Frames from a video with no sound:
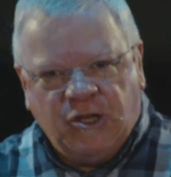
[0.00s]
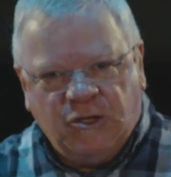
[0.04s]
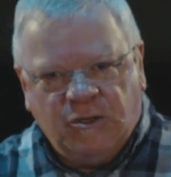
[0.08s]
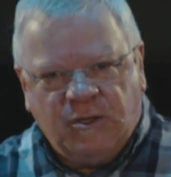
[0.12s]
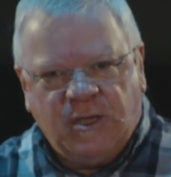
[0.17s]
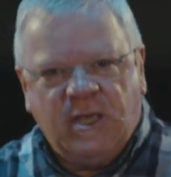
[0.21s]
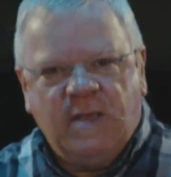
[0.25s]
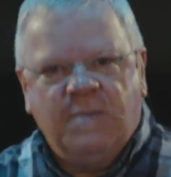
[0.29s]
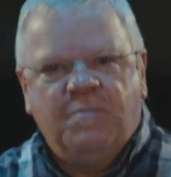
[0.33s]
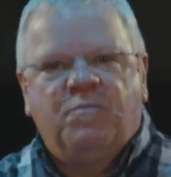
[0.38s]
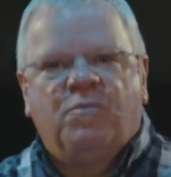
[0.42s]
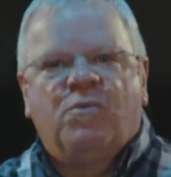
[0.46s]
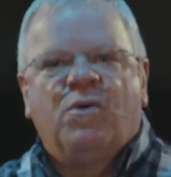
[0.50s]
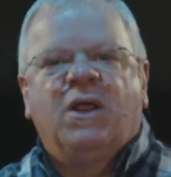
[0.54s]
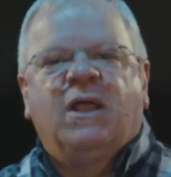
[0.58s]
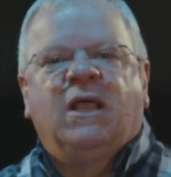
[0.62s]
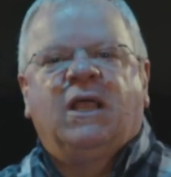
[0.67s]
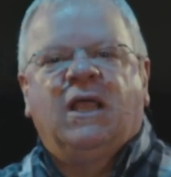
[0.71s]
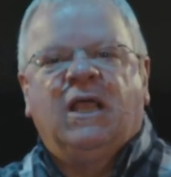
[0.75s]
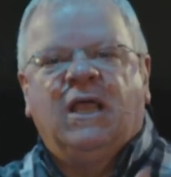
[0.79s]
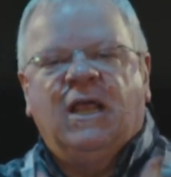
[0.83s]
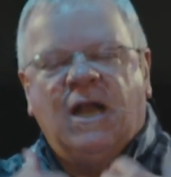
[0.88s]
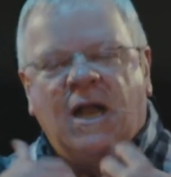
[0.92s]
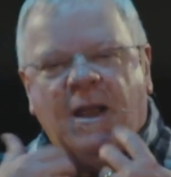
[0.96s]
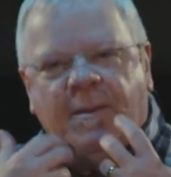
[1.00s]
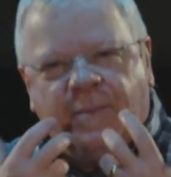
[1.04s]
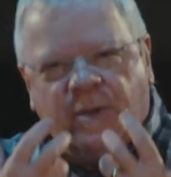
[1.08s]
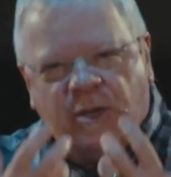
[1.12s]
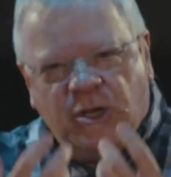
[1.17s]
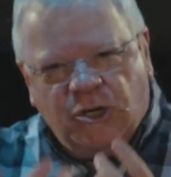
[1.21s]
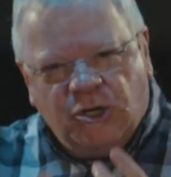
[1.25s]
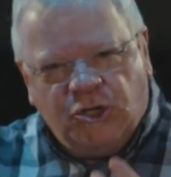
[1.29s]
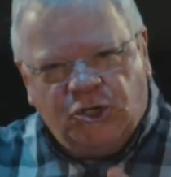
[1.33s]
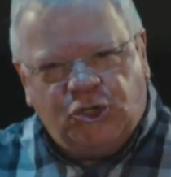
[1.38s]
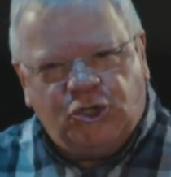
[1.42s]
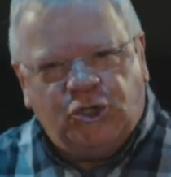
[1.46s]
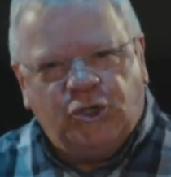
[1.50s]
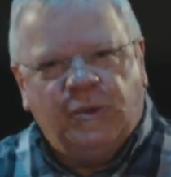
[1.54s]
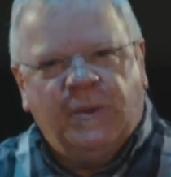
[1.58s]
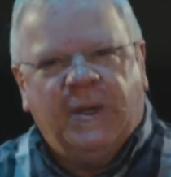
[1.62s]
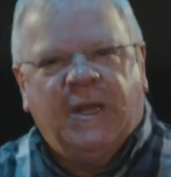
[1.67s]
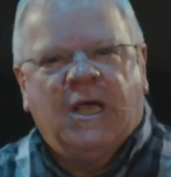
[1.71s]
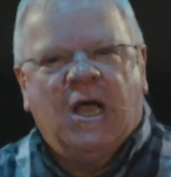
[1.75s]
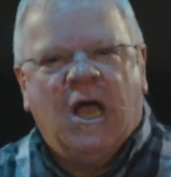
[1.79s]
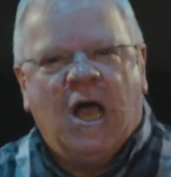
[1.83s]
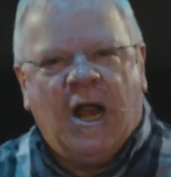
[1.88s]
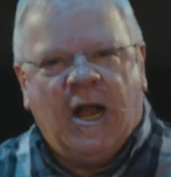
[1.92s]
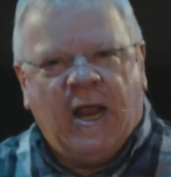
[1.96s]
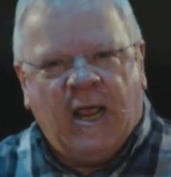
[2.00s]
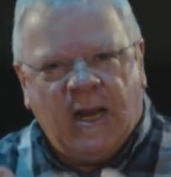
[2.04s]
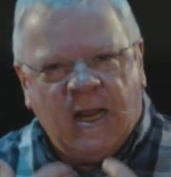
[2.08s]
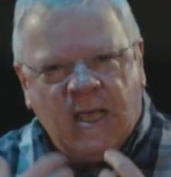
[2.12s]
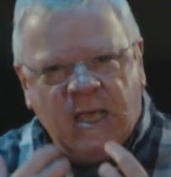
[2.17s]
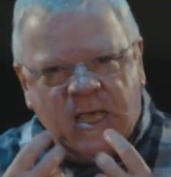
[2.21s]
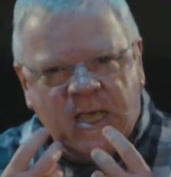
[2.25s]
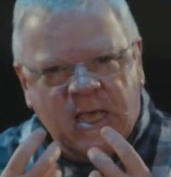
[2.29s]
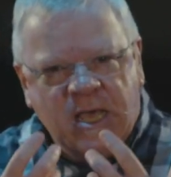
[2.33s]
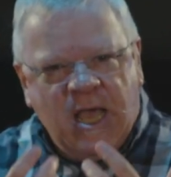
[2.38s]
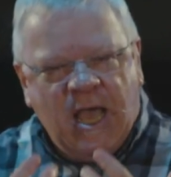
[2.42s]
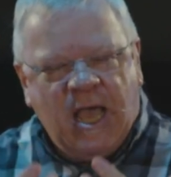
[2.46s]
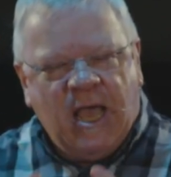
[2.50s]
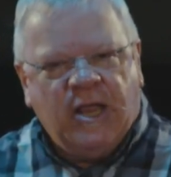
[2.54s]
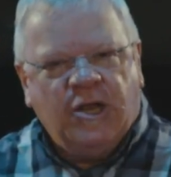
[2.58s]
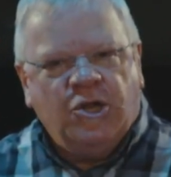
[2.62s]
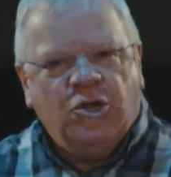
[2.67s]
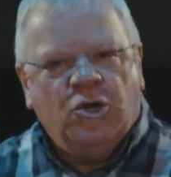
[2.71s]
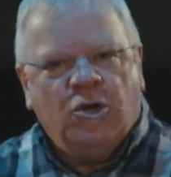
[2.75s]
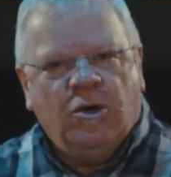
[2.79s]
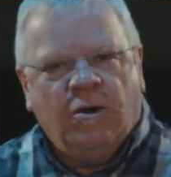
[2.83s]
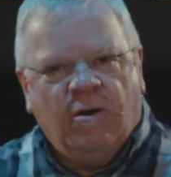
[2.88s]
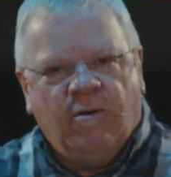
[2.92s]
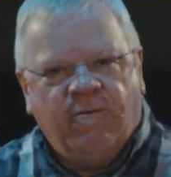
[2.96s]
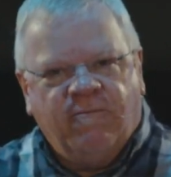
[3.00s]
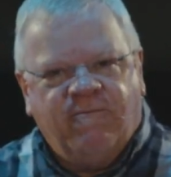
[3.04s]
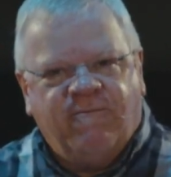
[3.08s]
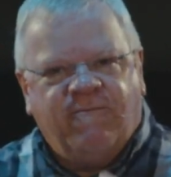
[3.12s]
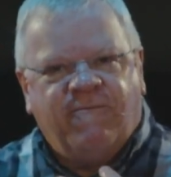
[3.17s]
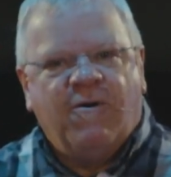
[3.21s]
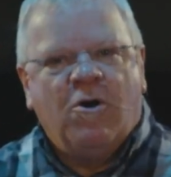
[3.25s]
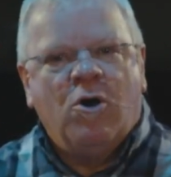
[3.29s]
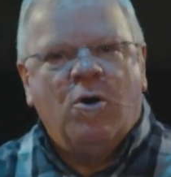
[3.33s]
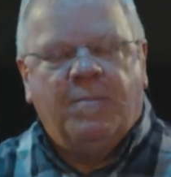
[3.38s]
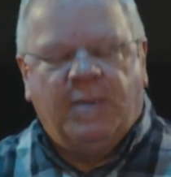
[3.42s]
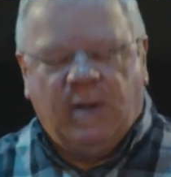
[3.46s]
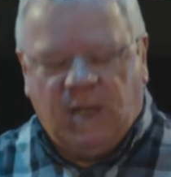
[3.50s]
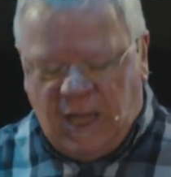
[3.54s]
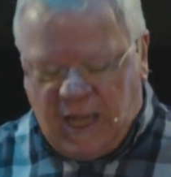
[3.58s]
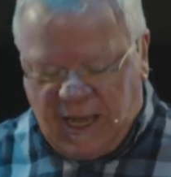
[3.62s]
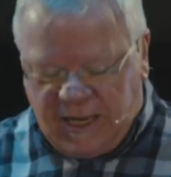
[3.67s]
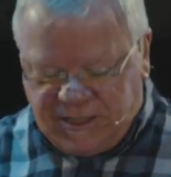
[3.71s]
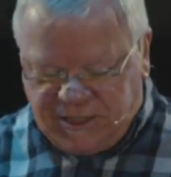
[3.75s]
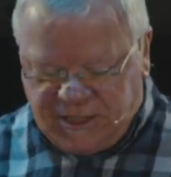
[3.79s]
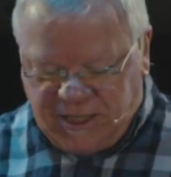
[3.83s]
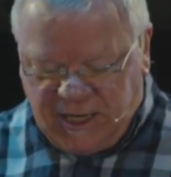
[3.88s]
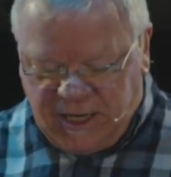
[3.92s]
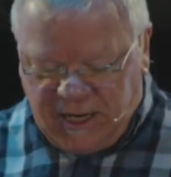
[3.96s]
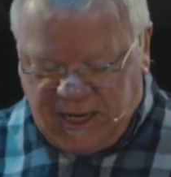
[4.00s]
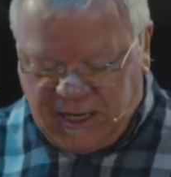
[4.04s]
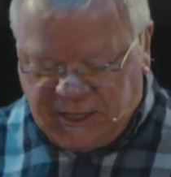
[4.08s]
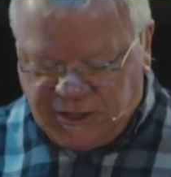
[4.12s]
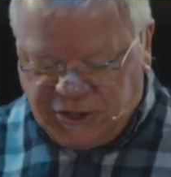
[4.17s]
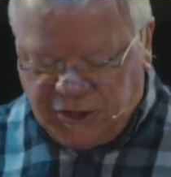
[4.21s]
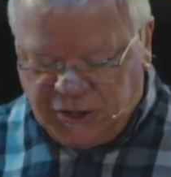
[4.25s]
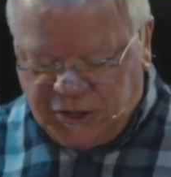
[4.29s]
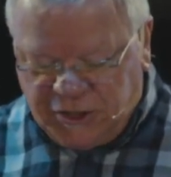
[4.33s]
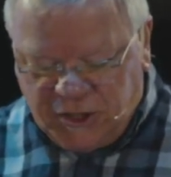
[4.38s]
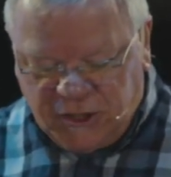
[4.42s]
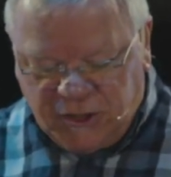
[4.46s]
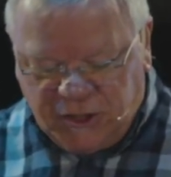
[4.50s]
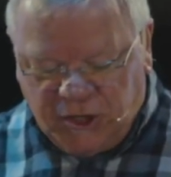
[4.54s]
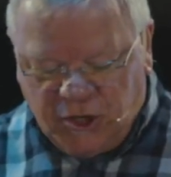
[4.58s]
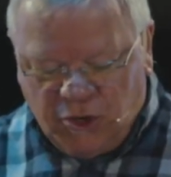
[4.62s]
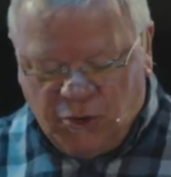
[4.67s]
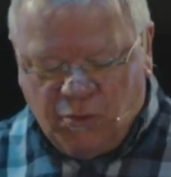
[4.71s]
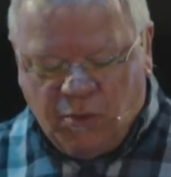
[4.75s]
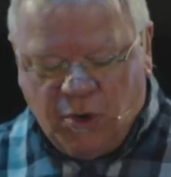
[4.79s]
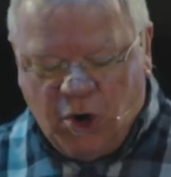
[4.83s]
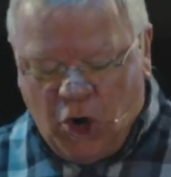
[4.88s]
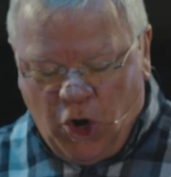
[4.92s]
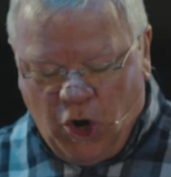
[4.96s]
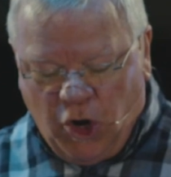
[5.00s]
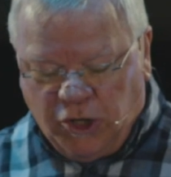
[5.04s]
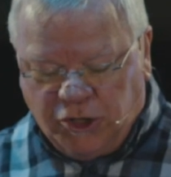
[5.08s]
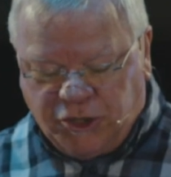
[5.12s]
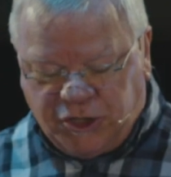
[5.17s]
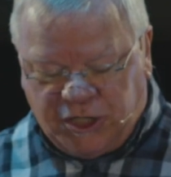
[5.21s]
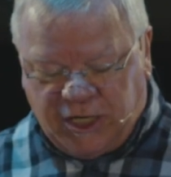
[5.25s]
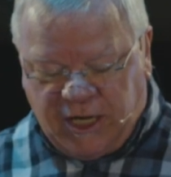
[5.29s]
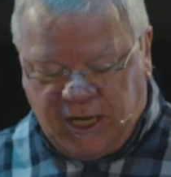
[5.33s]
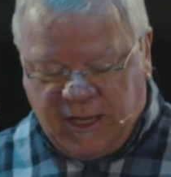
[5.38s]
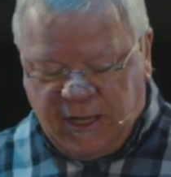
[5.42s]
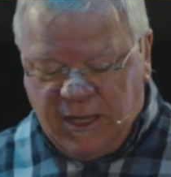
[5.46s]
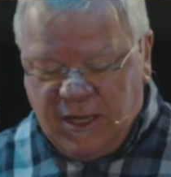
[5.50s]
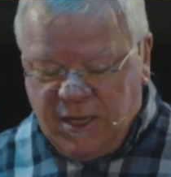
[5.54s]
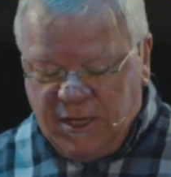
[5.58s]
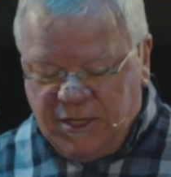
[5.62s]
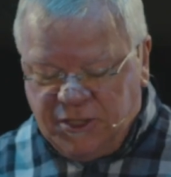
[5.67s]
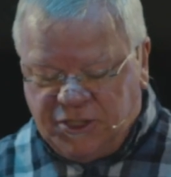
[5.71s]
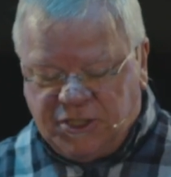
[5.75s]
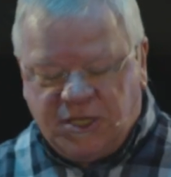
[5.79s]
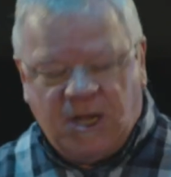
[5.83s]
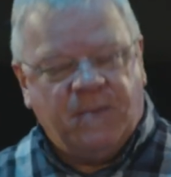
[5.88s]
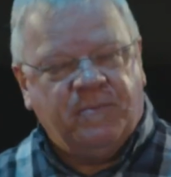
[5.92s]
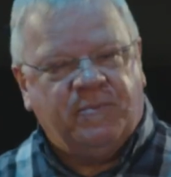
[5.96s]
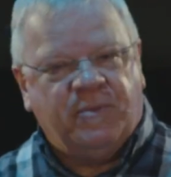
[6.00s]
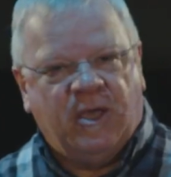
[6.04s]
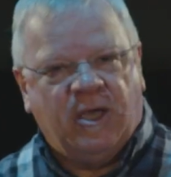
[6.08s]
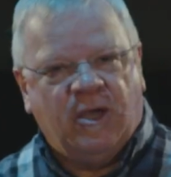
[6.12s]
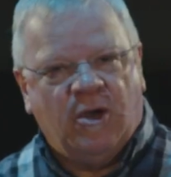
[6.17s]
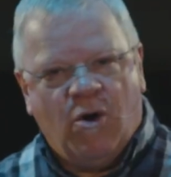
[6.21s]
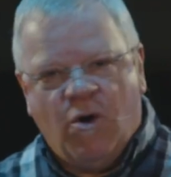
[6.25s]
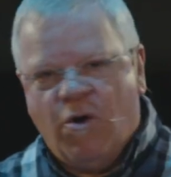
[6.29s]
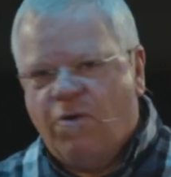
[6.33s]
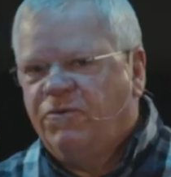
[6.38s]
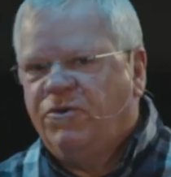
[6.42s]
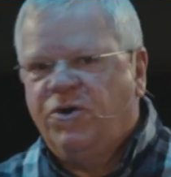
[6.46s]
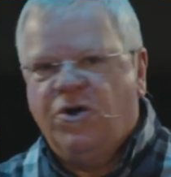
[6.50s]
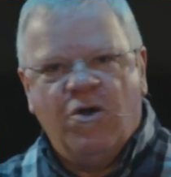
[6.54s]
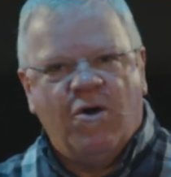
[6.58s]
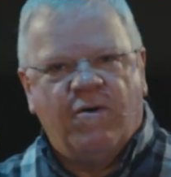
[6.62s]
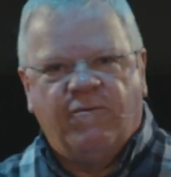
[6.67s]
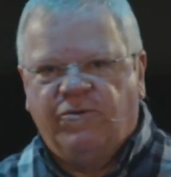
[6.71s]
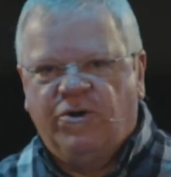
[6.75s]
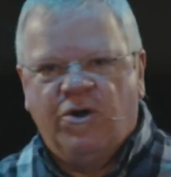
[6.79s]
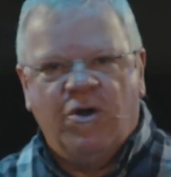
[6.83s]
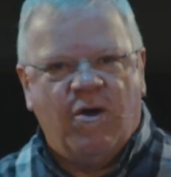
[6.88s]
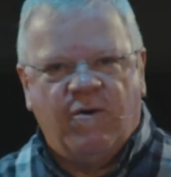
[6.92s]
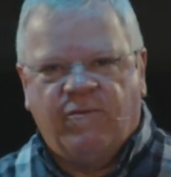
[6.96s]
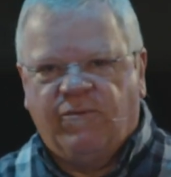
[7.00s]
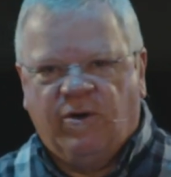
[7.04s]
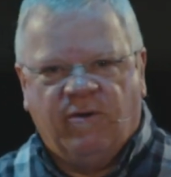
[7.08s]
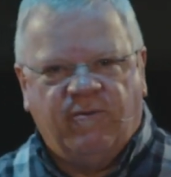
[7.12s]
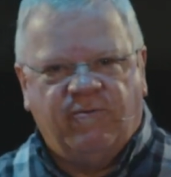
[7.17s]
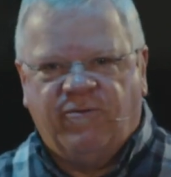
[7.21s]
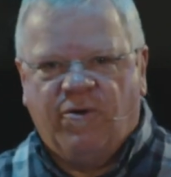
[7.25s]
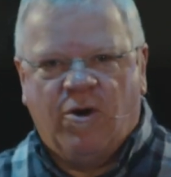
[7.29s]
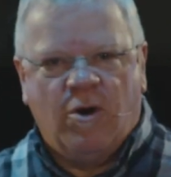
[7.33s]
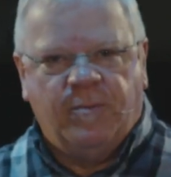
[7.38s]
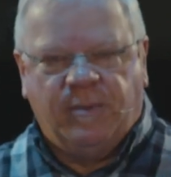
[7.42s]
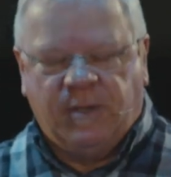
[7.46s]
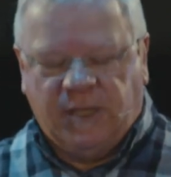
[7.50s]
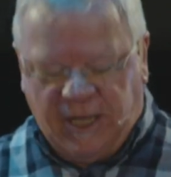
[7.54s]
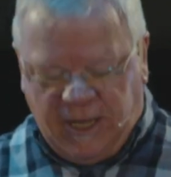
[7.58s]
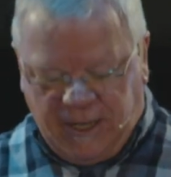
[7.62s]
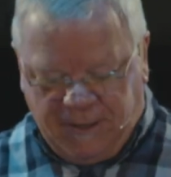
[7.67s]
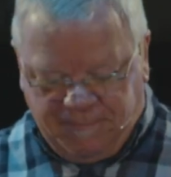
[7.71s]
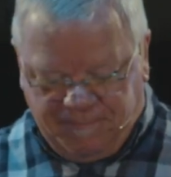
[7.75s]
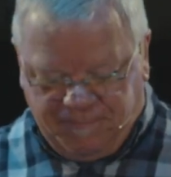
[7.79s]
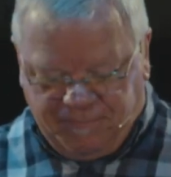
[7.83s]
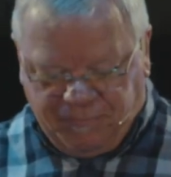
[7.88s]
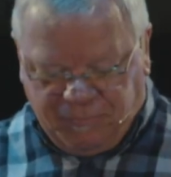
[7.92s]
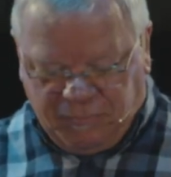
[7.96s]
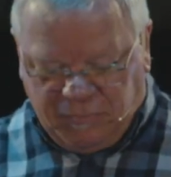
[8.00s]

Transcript: You keep bringing it up and you're chewing on it and you're verbalizing it as you do. You're rehearsing something over and over and over verbally.